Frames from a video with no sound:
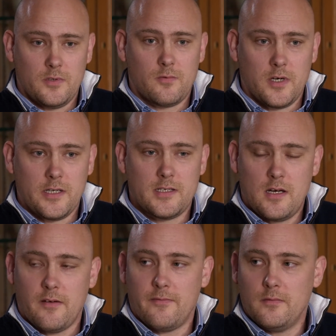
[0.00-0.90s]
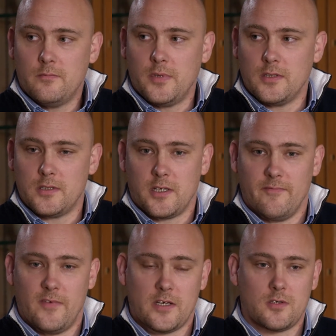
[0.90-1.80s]
really tough, because the
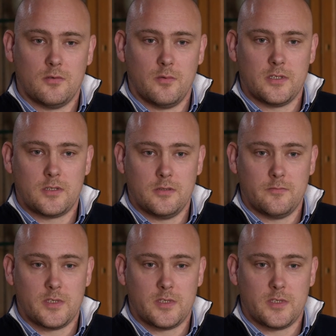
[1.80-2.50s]
conventional wisdom